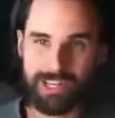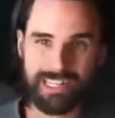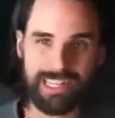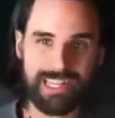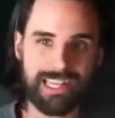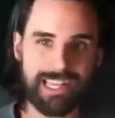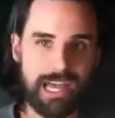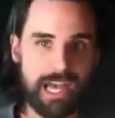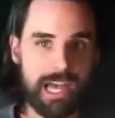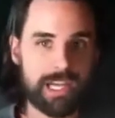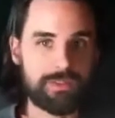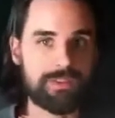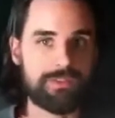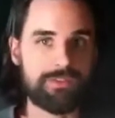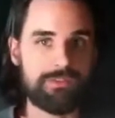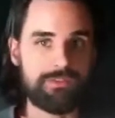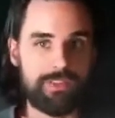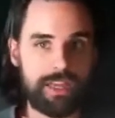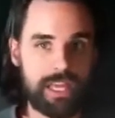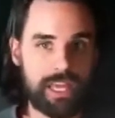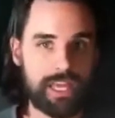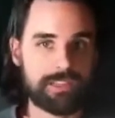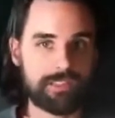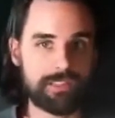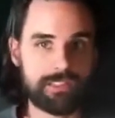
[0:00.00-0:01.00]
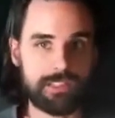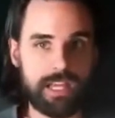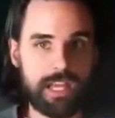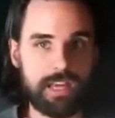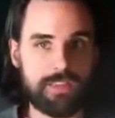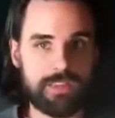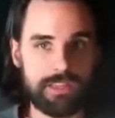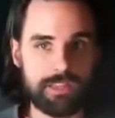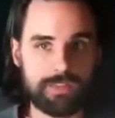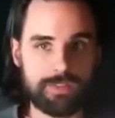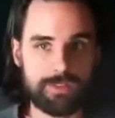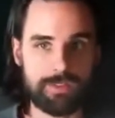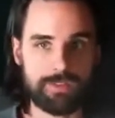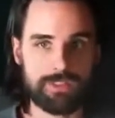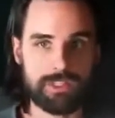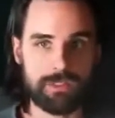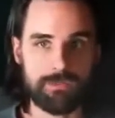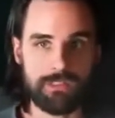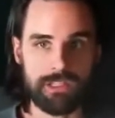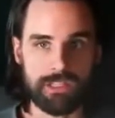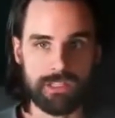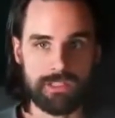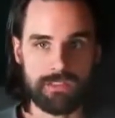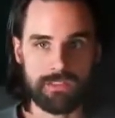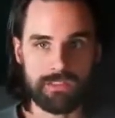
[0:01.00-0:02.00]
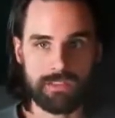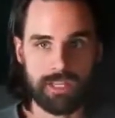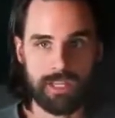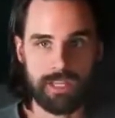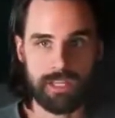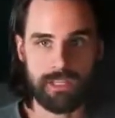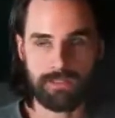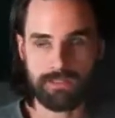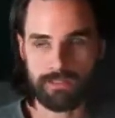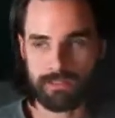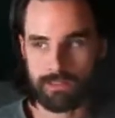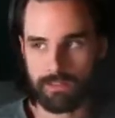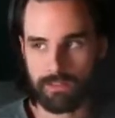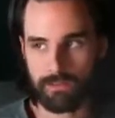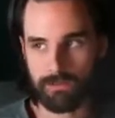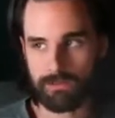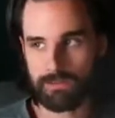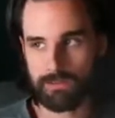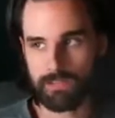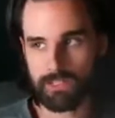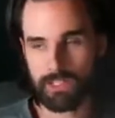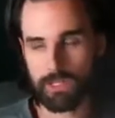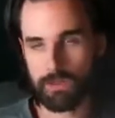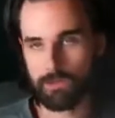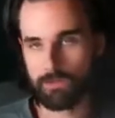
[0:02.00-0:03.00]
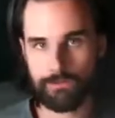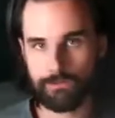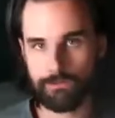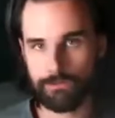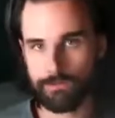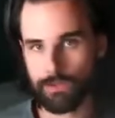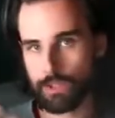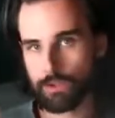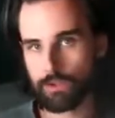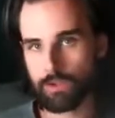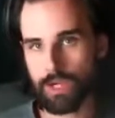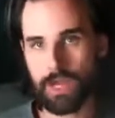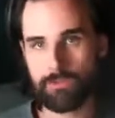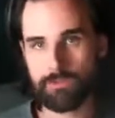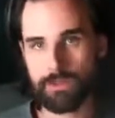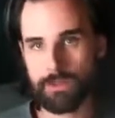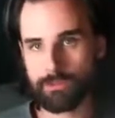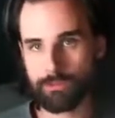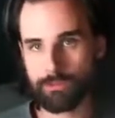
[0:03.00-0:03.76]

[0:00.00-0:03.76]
to get kind of advanced in how they do some of these things to, you know, filter out people